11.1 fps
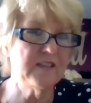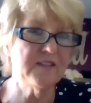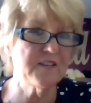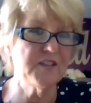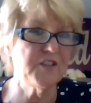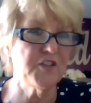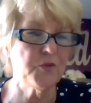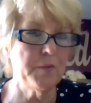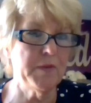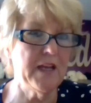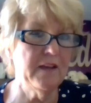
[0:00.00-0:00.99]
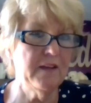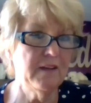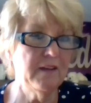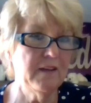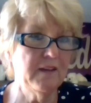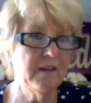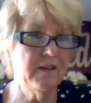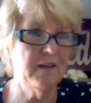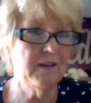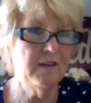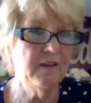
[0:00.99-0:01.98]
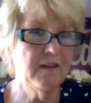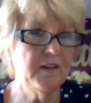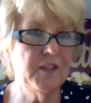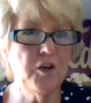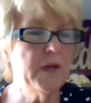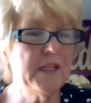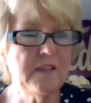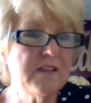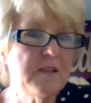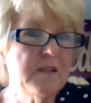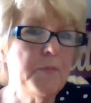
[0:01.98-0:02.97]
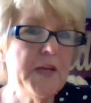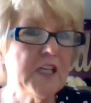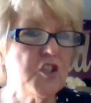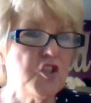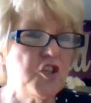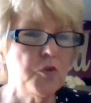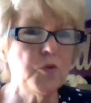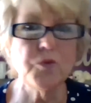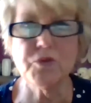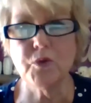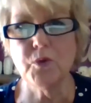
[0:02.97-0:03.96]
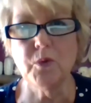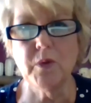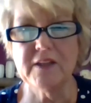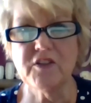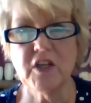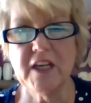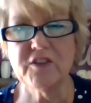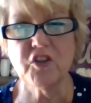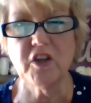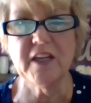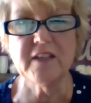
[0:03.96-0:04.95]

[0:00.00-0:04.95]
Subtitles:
doesn't discriminate. Mm-hmm. It doesn't pick and choose who it's going to